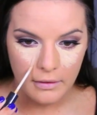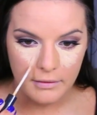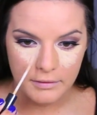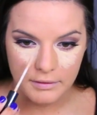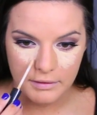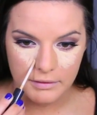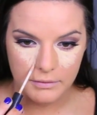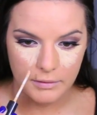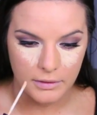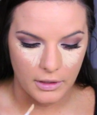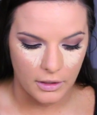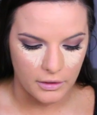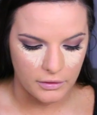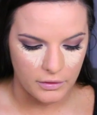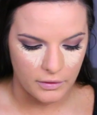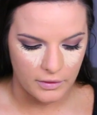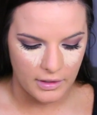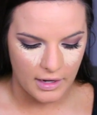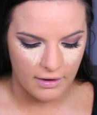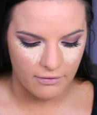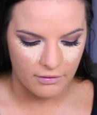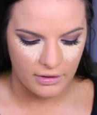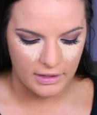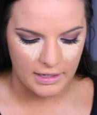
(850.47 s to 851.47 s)
since we are
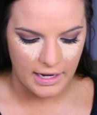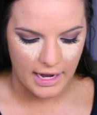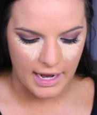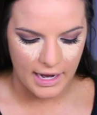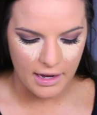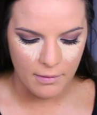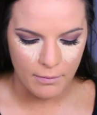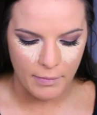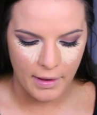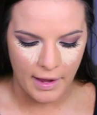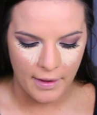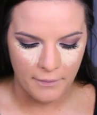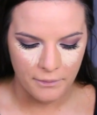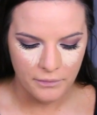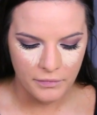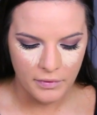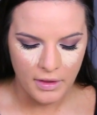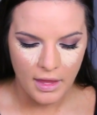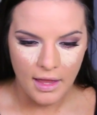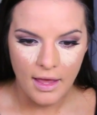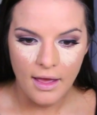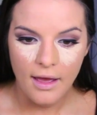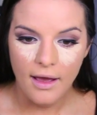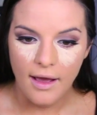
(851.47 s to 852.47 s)
doing every day, but
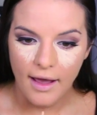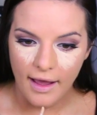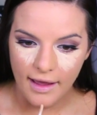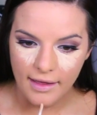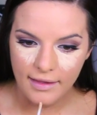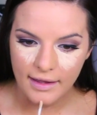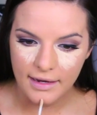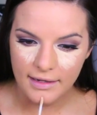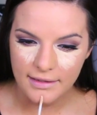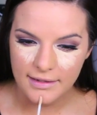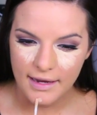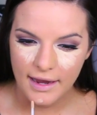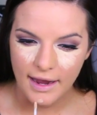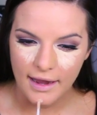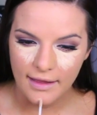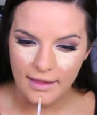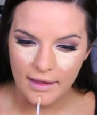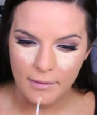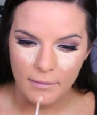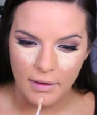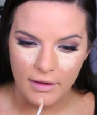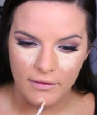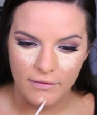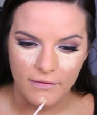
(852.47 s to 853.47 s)
I like to
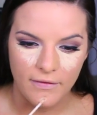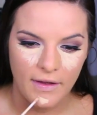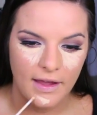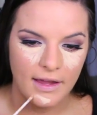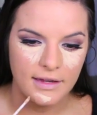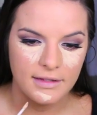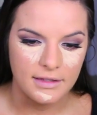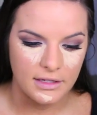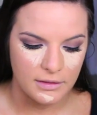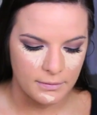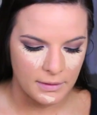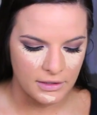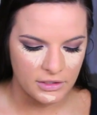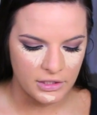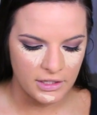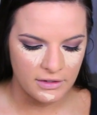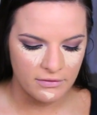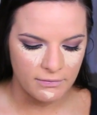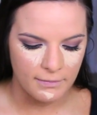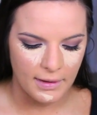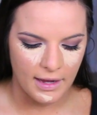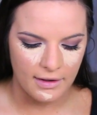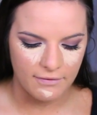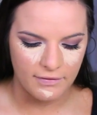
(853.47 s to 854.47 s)
highlight my face, especially
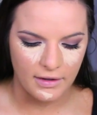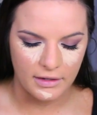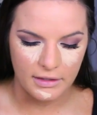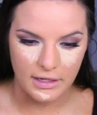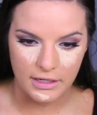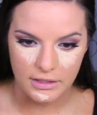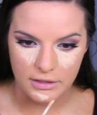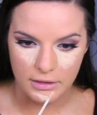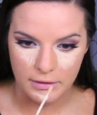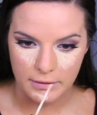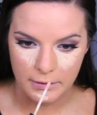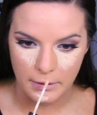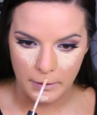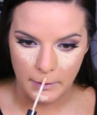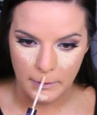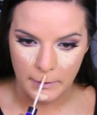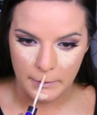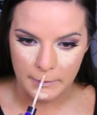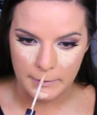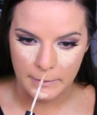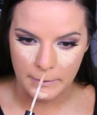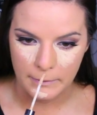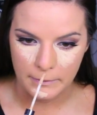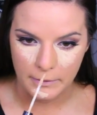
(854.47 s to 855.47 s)
if my foundation is a
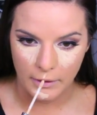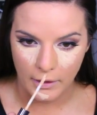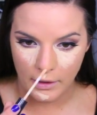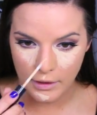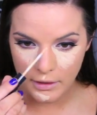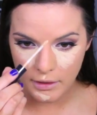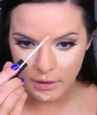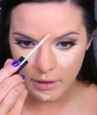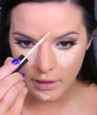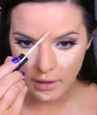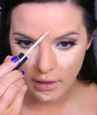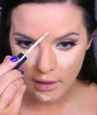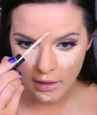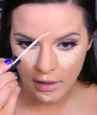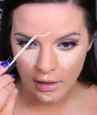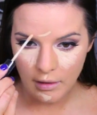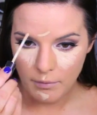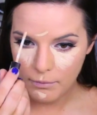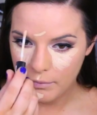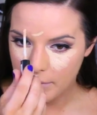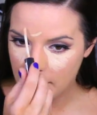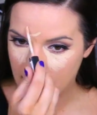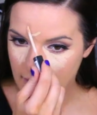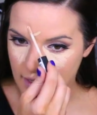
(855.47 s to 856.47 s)
little too dark,
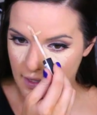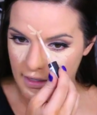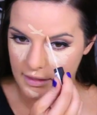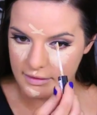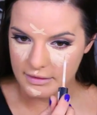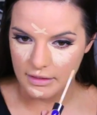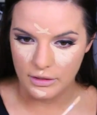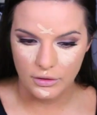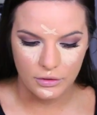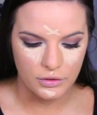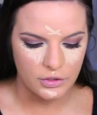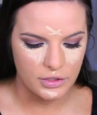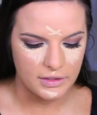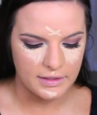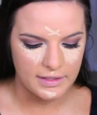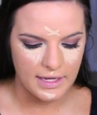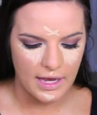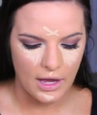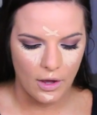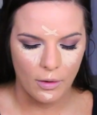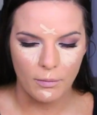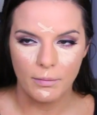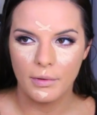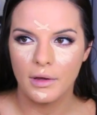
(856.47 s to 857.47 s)
because it'll just
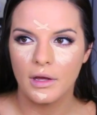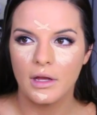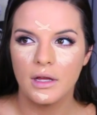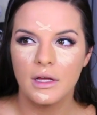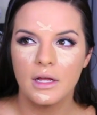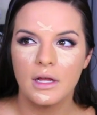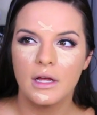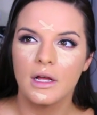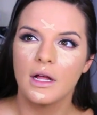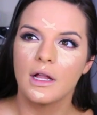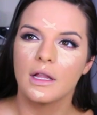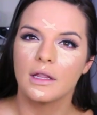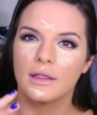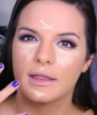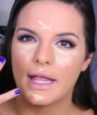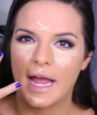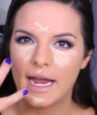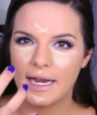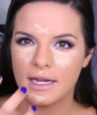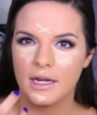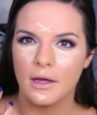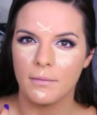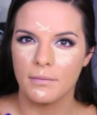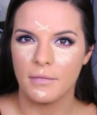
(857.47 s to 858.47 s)
help
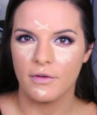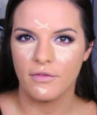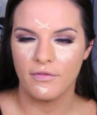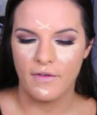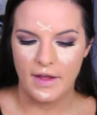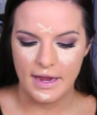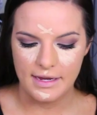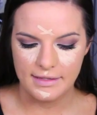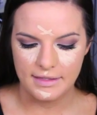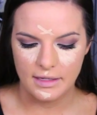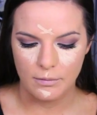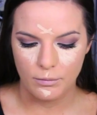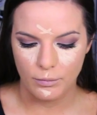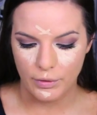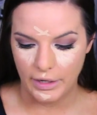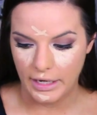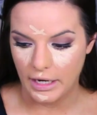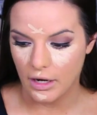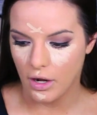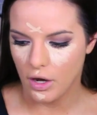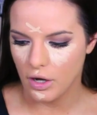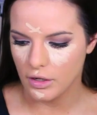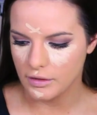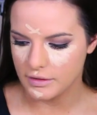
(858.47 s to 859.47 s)
lighten up the face and
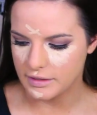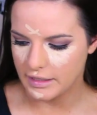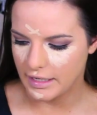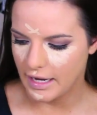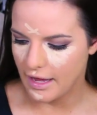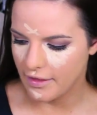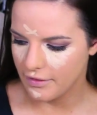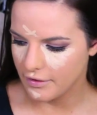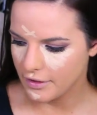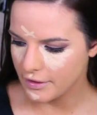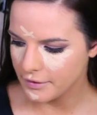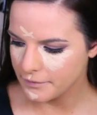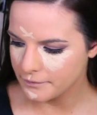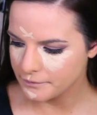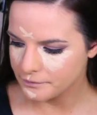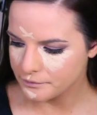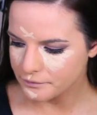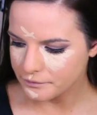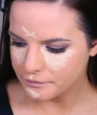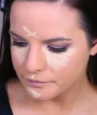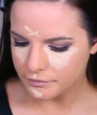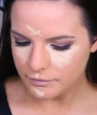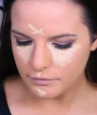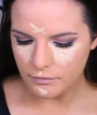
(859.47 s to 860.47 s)
bring it all together.
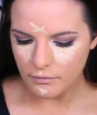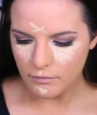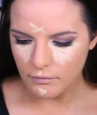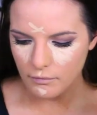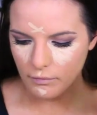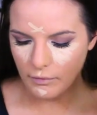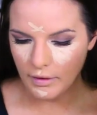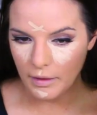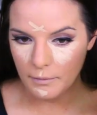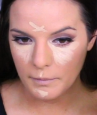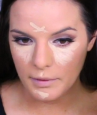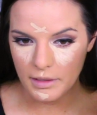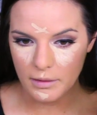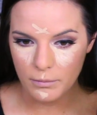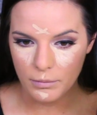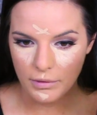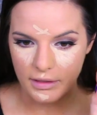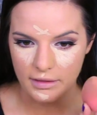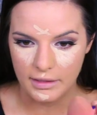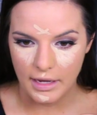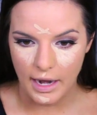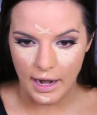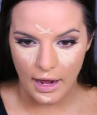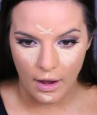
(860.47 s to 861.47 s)
I'm going to
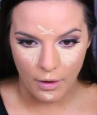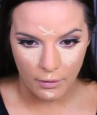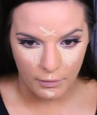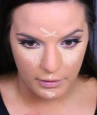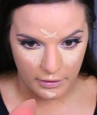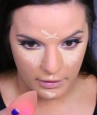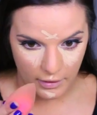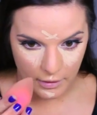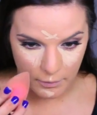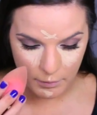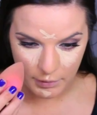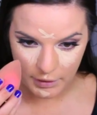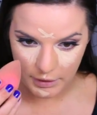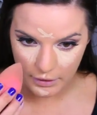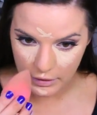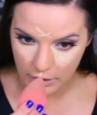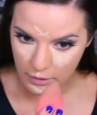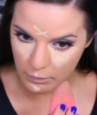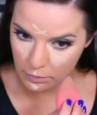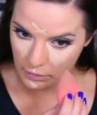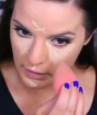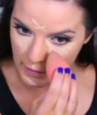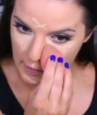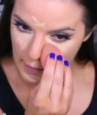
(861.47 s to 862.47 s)
blend that out with a
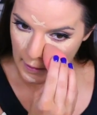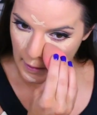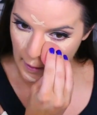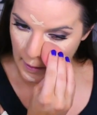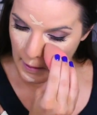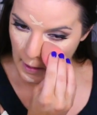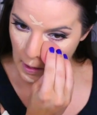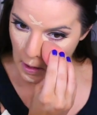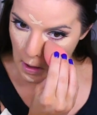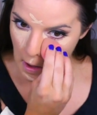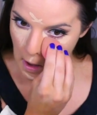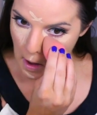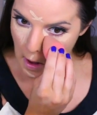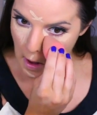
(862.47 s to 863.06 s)
beauty blender.